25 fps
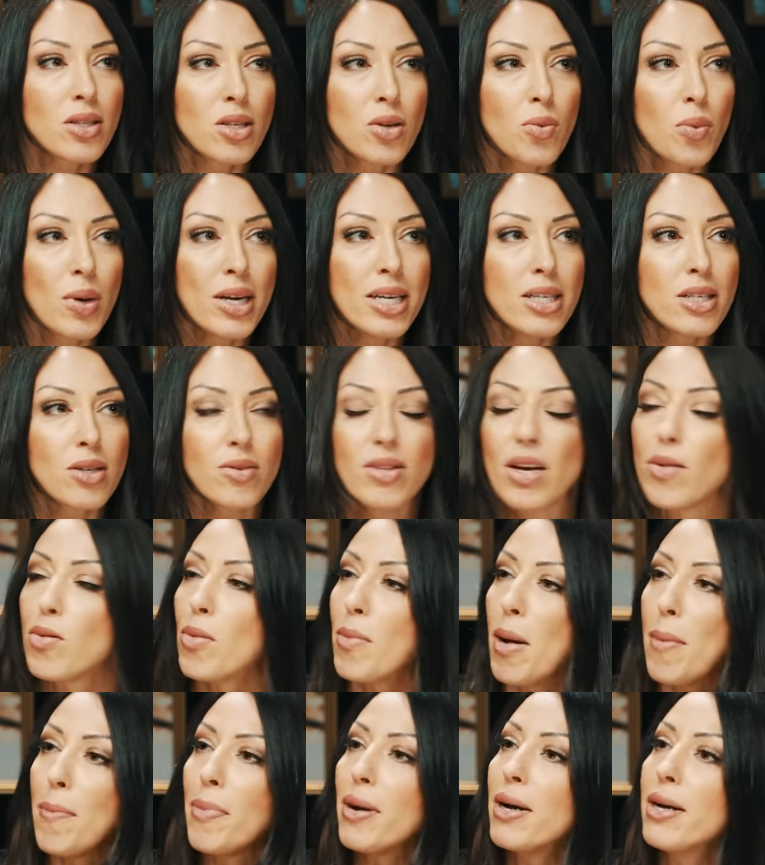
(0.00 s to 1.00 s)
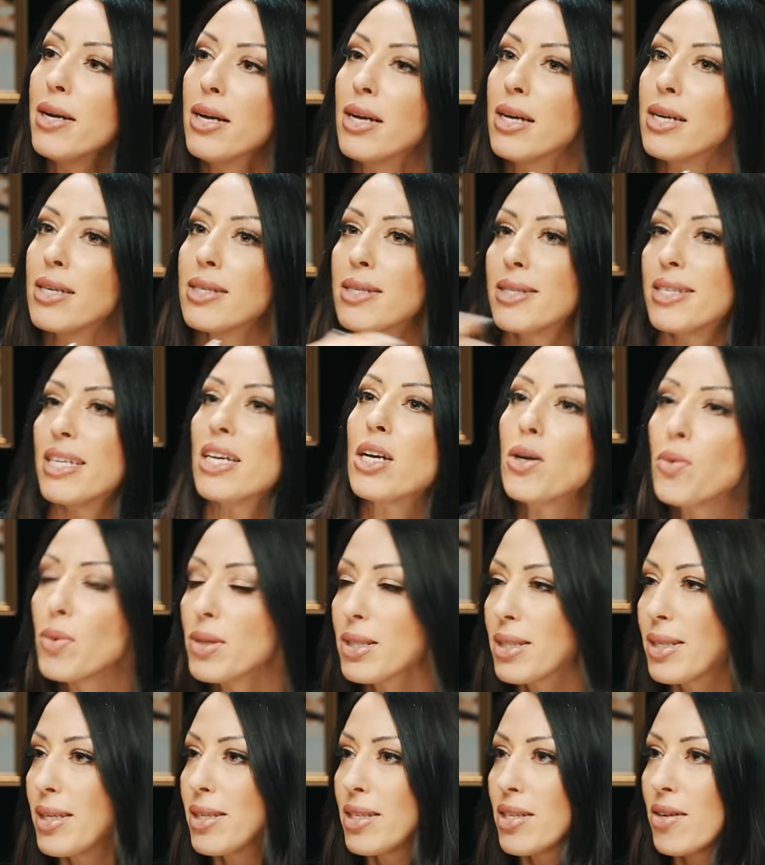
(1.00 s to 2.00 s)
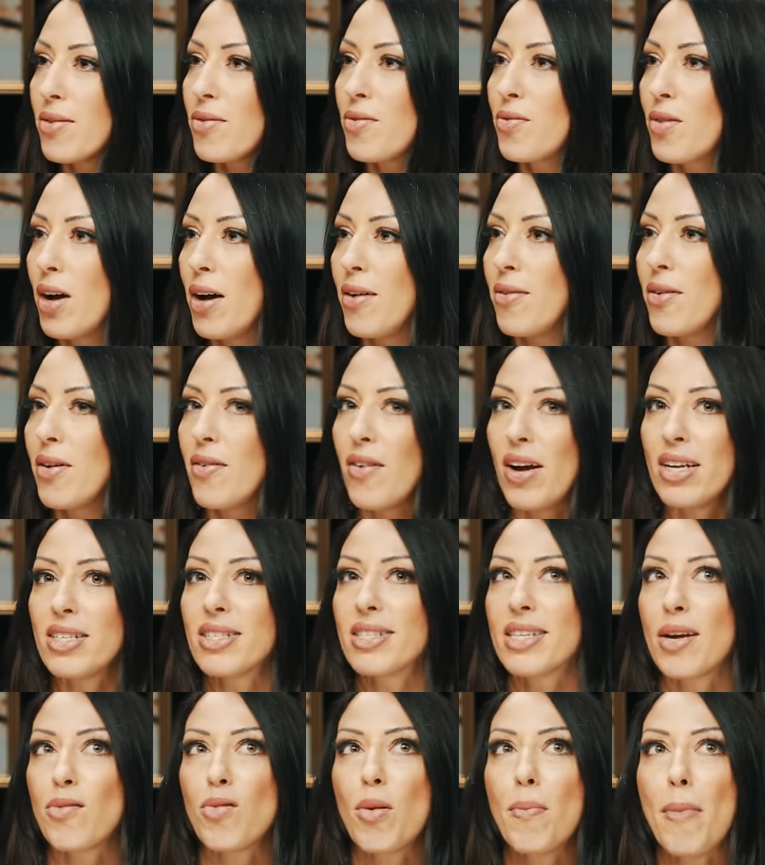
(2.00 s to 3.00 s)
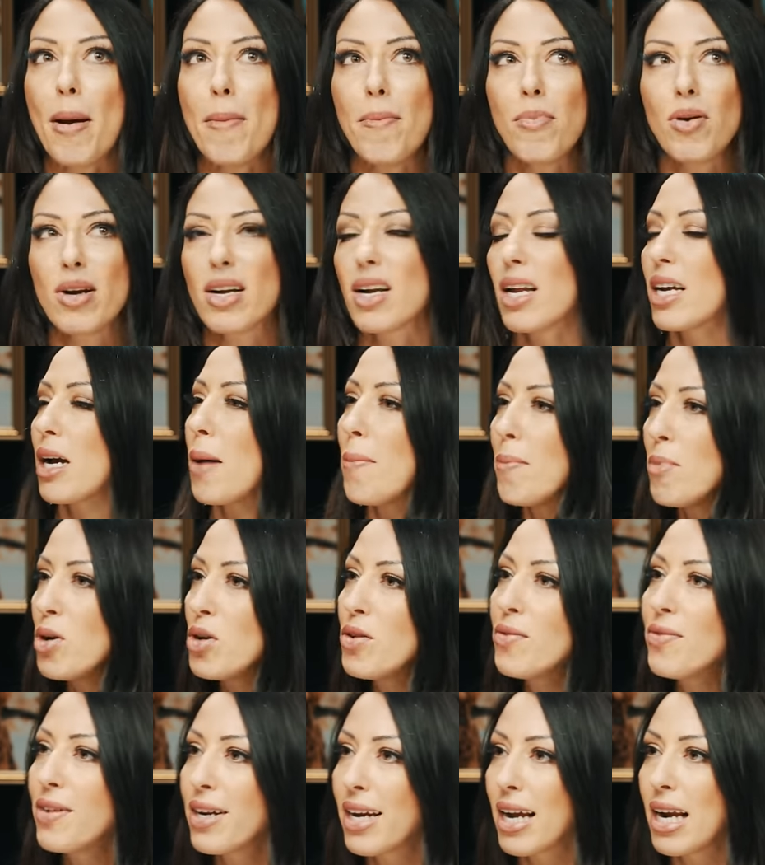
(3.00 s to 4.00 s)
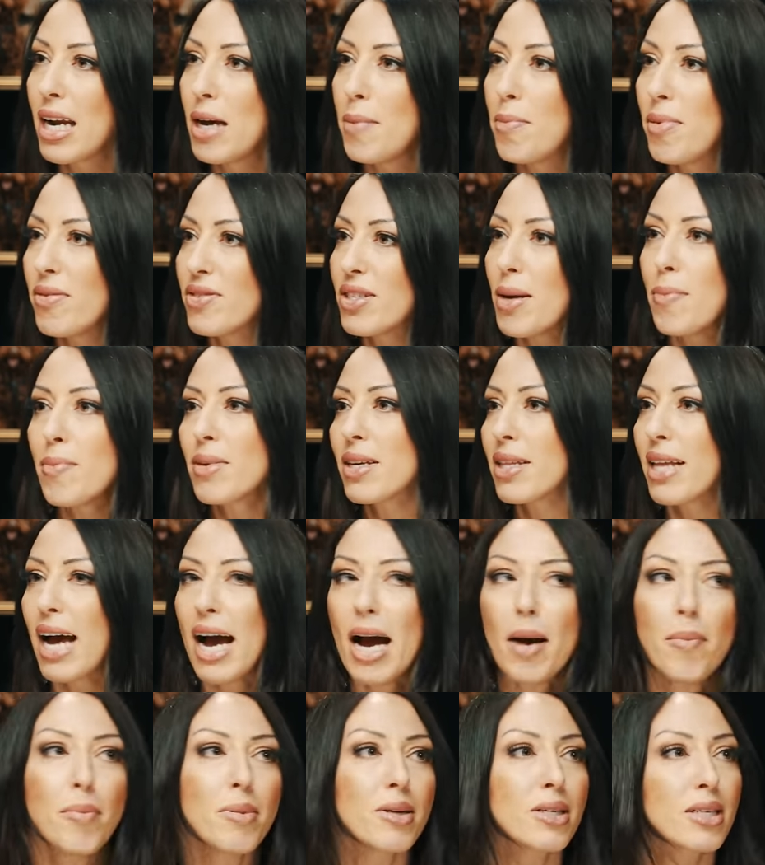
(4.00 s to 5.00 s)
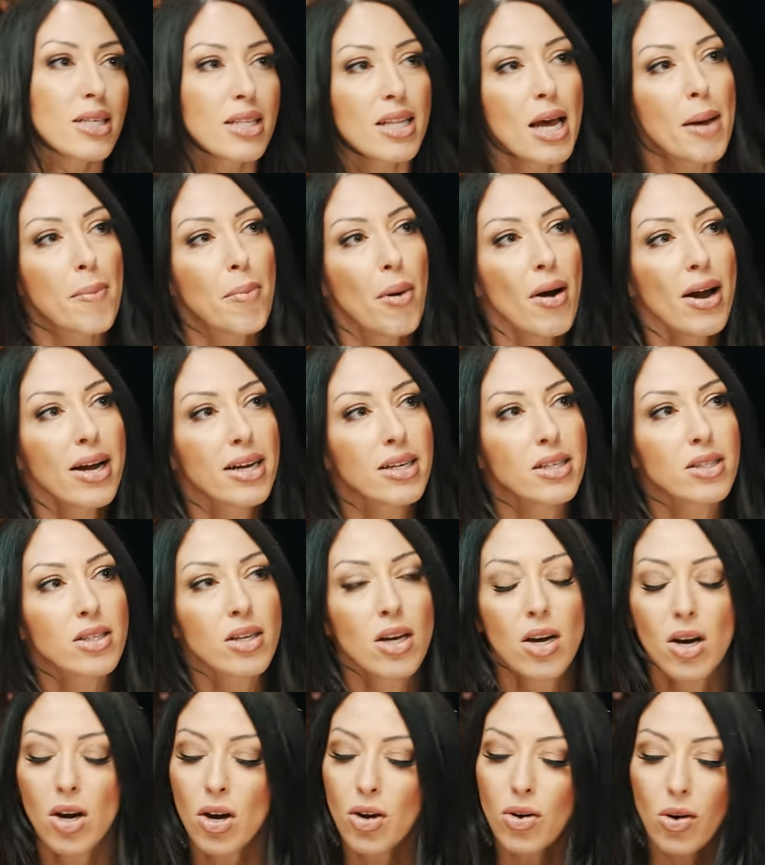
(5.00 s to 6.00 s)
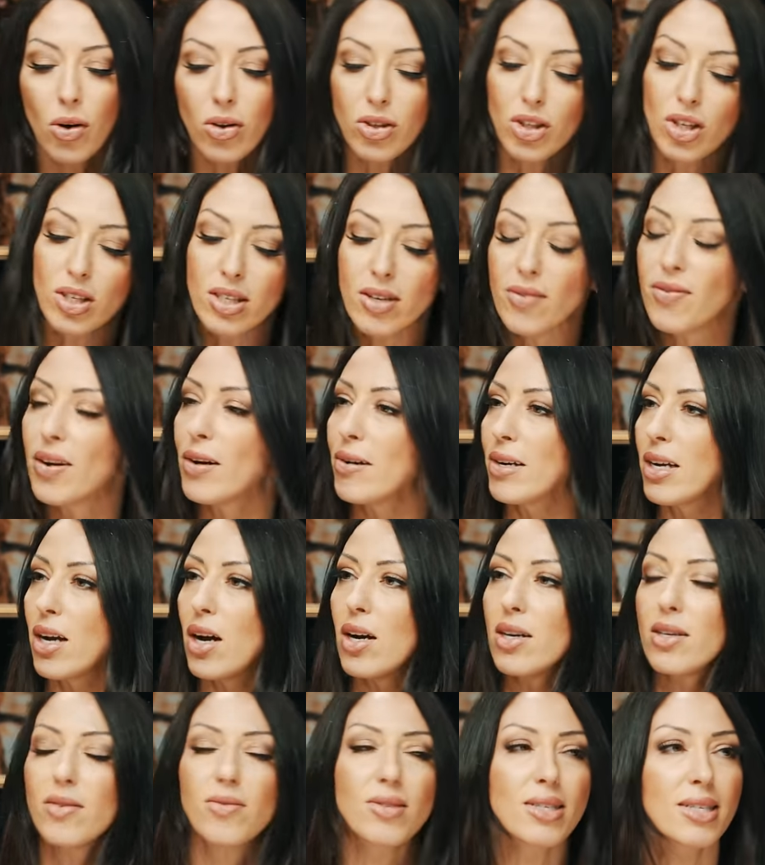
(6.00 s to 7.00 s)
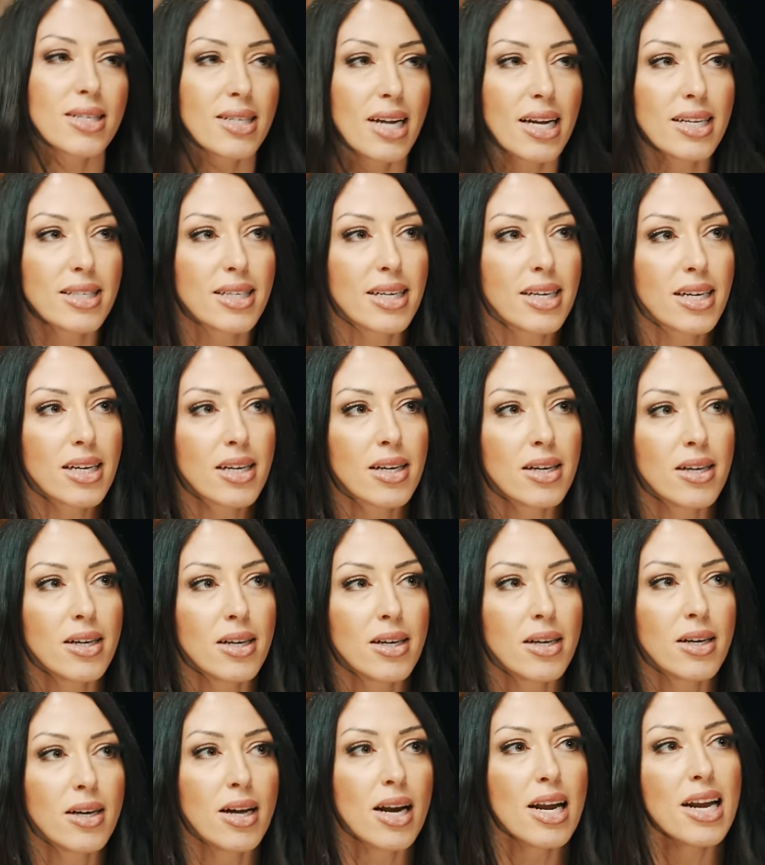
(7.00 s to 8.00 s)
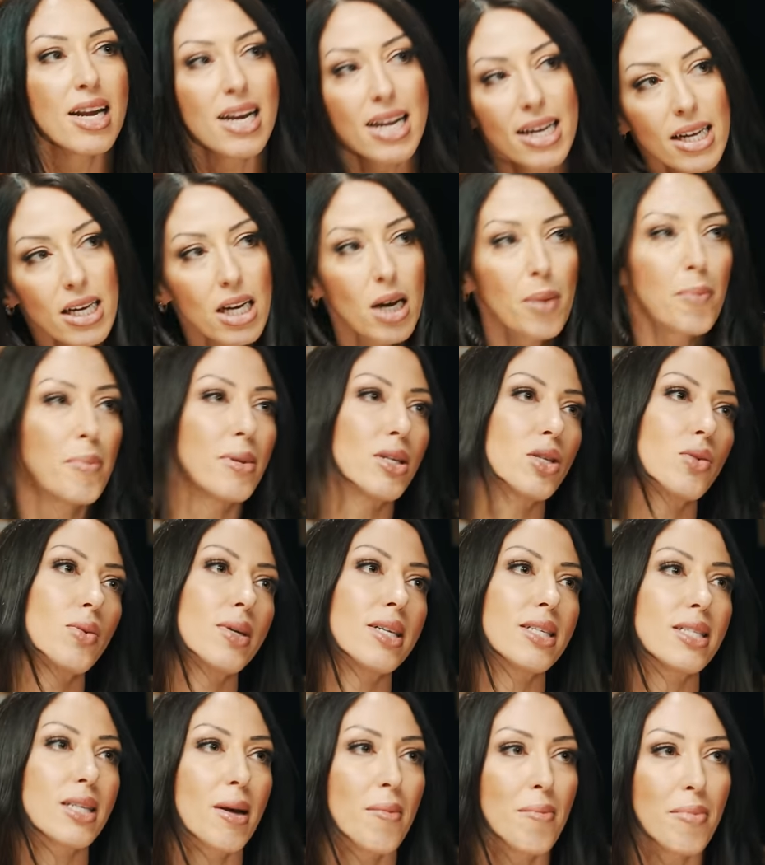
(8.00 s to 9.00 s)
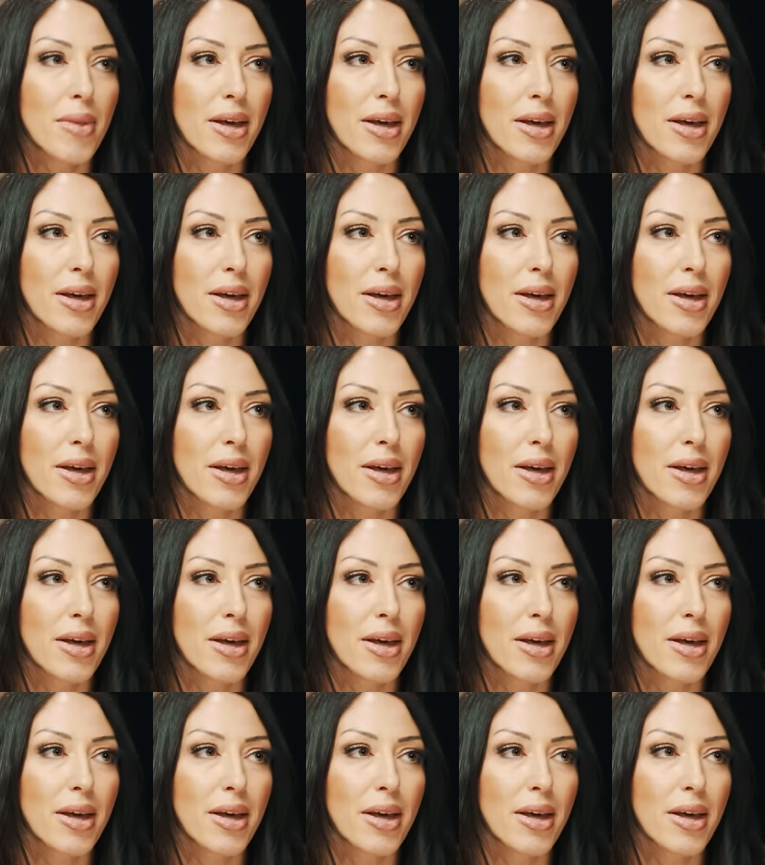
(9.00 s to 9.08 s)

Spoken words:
we do. They remember sequences of events. They're remembering like a movie clip of something that happened in their brains, not just a very kind of static link between something.